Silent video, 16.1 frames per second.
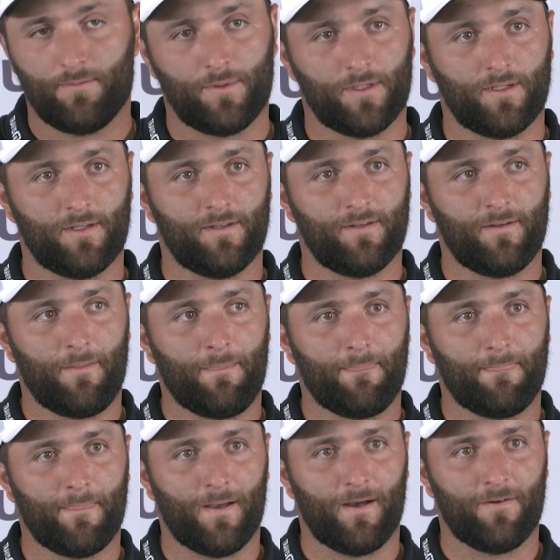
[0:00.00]
But
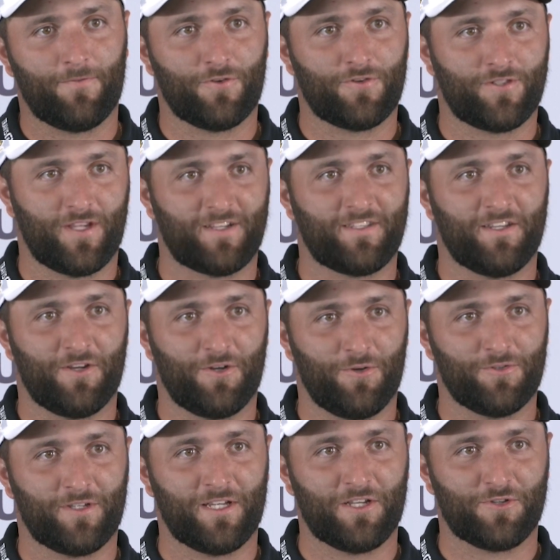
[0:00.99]
uh, for 16
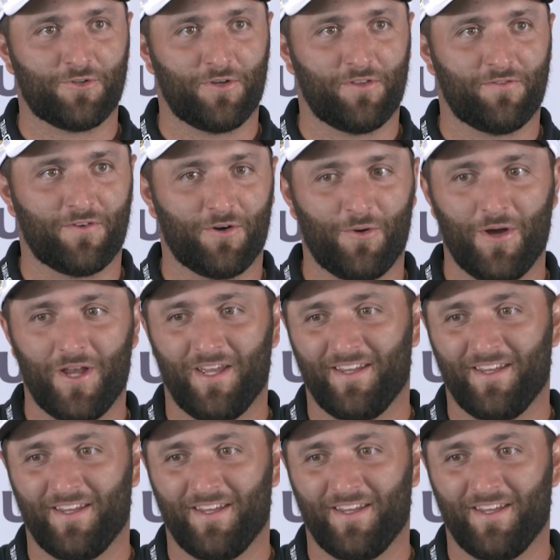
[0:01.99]
holes, I enjoyed the fairway.